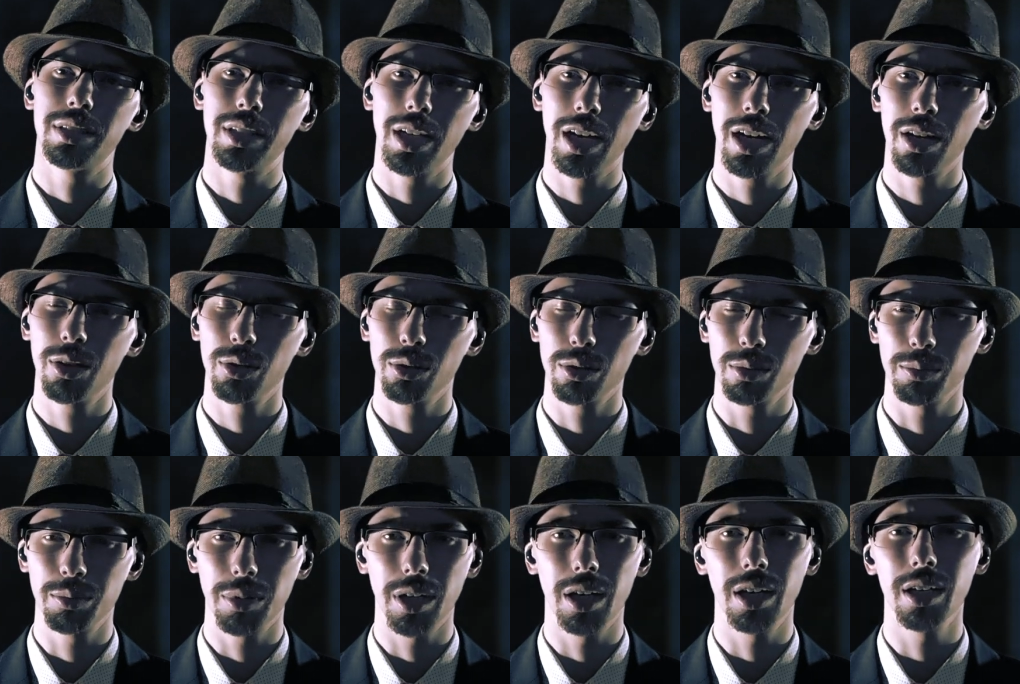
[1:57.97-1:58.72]

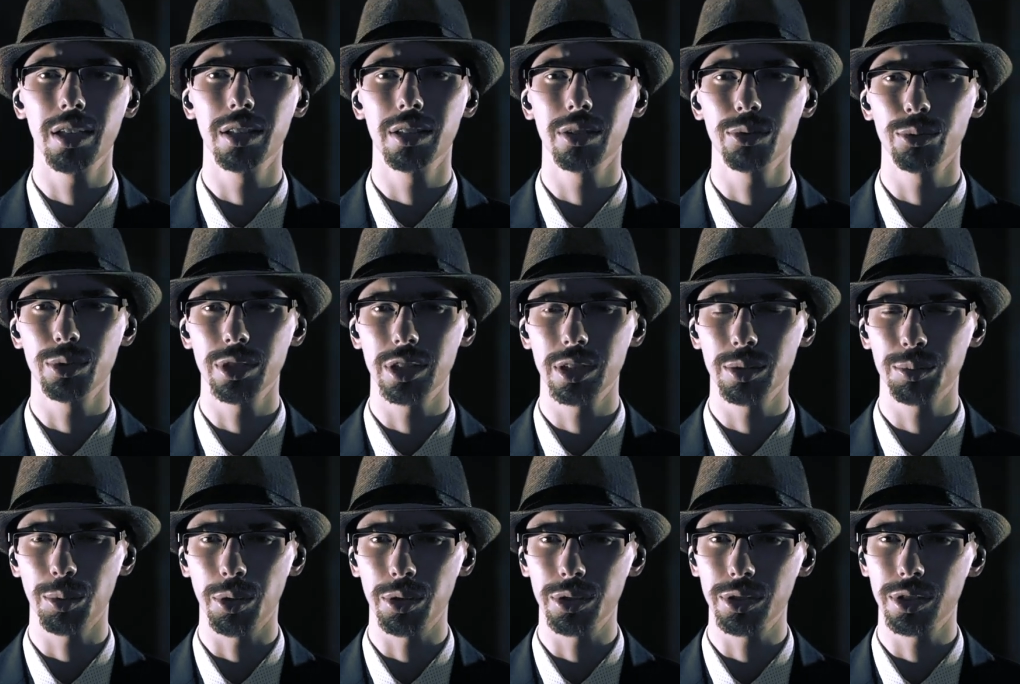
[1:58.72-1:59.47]
down by the
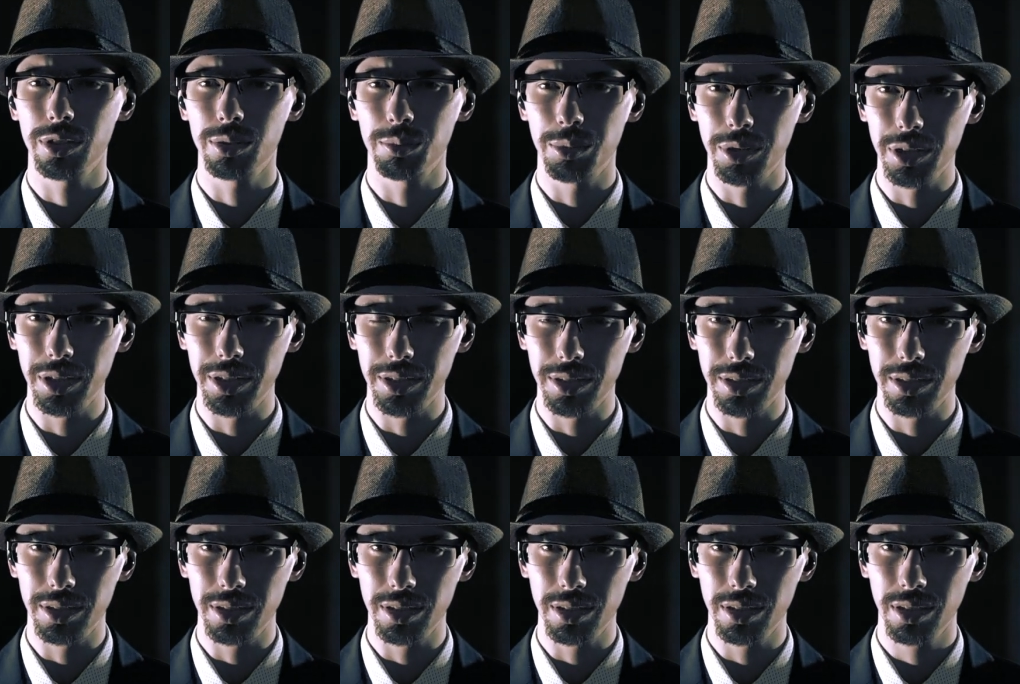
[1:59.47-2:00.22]

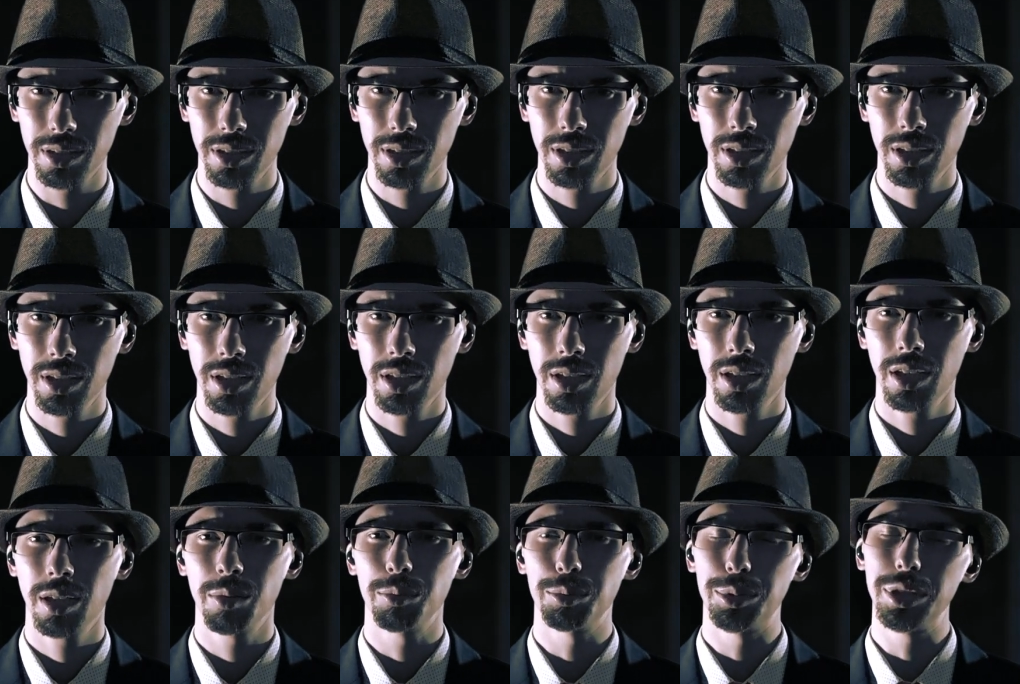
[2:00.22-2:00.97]
responsibility.
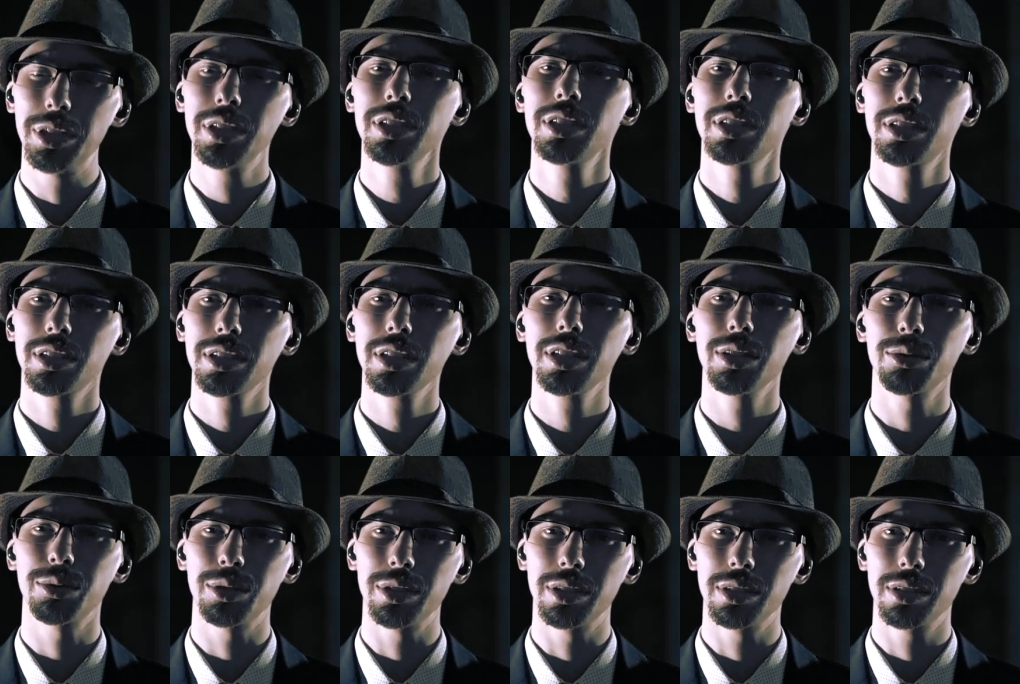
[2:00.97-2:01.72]
Be
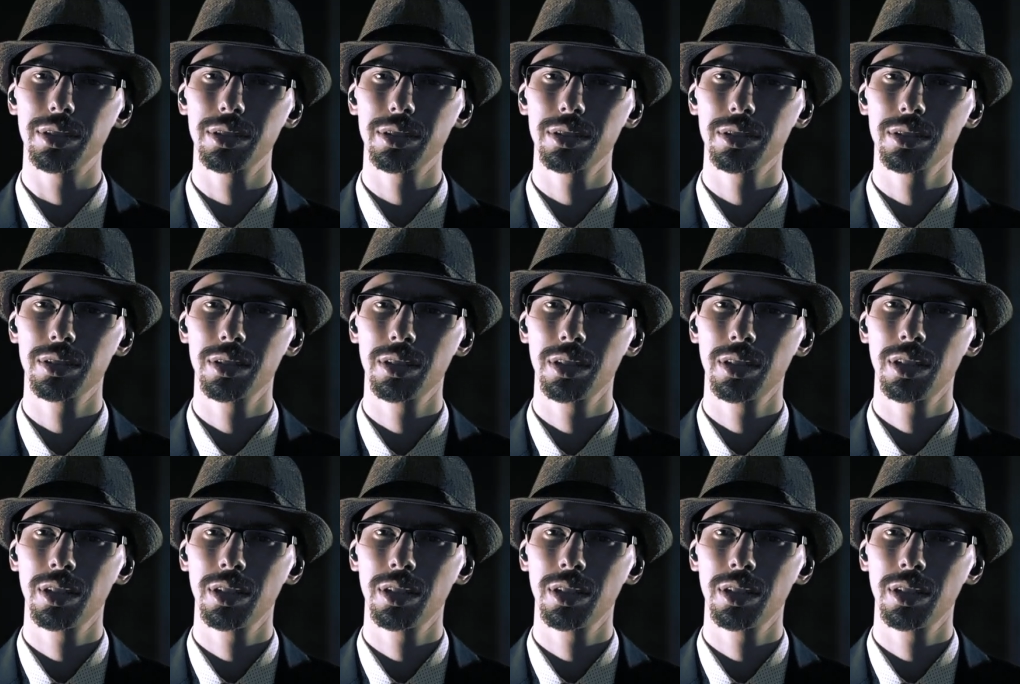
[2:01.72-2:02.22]
serious.